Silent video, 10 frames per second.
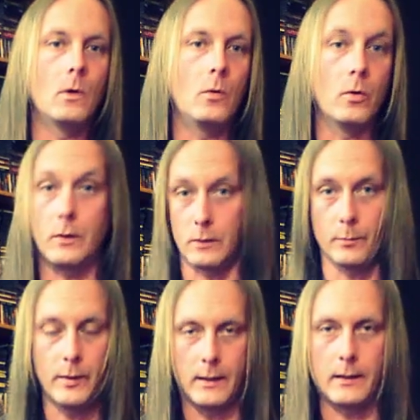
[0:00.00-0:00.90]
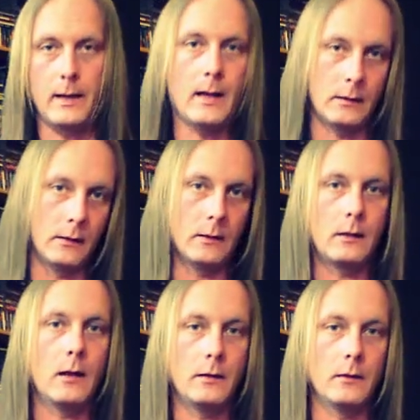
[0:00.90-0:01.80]
Or you can plan it ahead, kind of
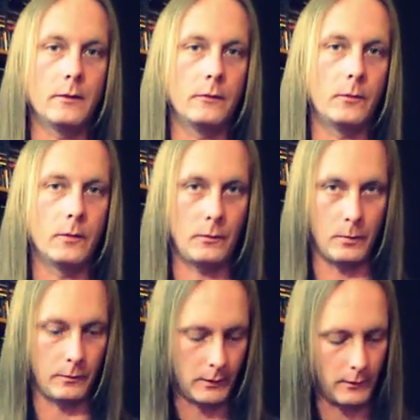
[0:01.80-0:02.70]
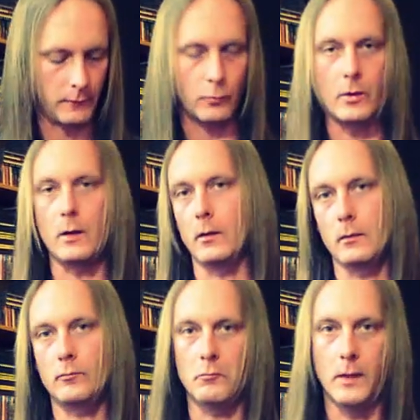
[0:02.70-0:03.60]
like I did on this one. This one was kind of a written
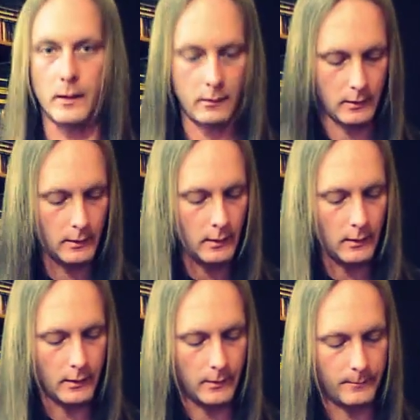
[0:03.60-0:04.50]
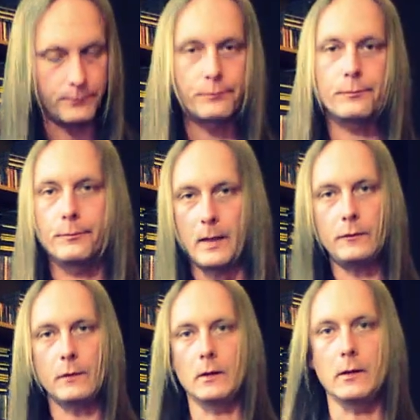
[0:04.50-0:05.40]
lick.
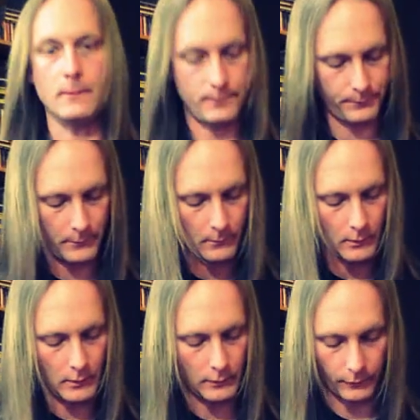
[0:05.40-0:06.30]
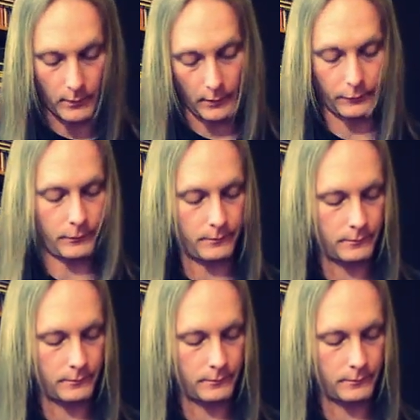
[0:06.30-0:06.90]
Basically, it's this.